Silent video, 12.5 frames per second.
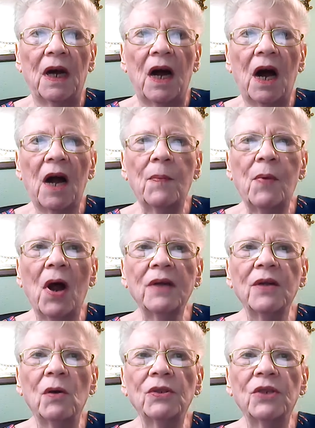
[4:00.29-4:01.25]
Our
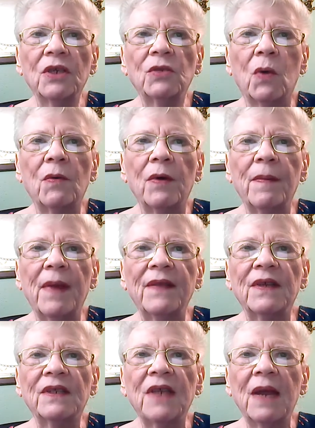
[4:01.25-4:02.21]
prognosis will remain
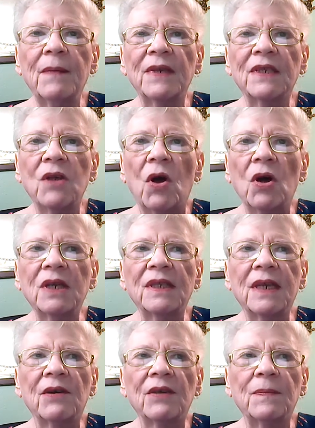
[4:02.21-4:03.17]
the same as long
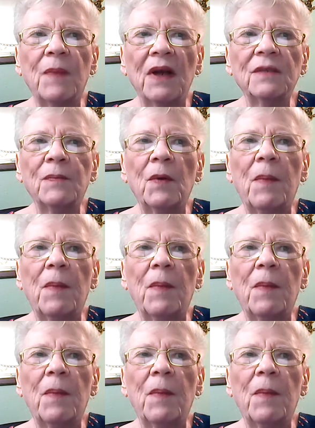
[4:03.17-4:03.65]
as irresponsible